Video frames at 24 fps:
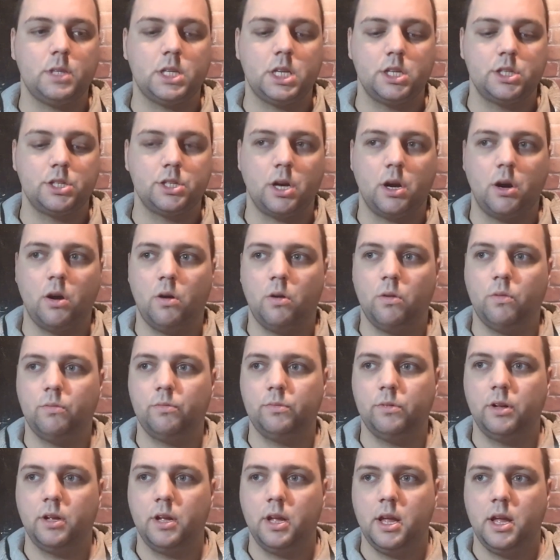So
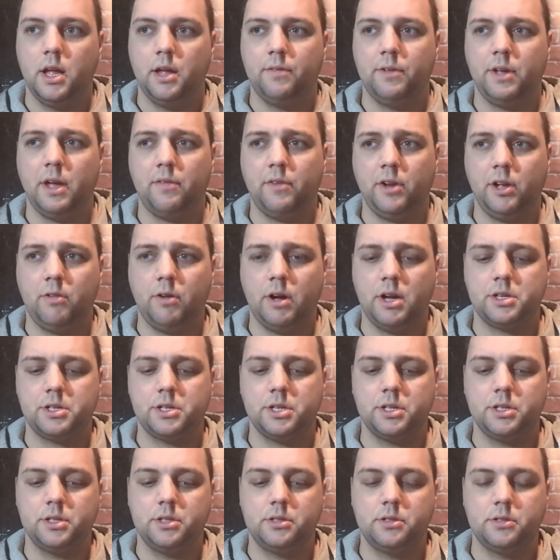if you have any
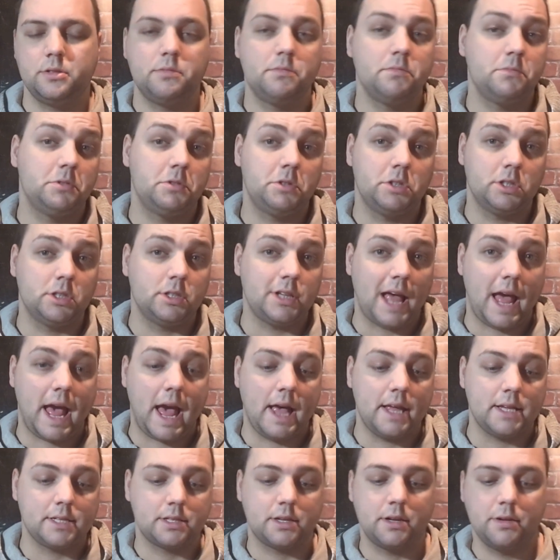questions, just
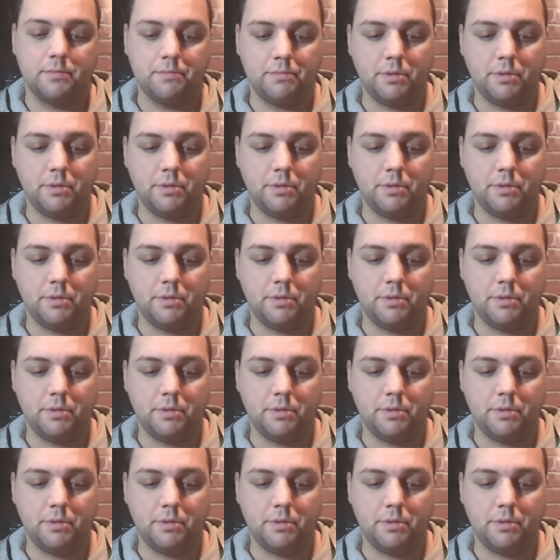ask.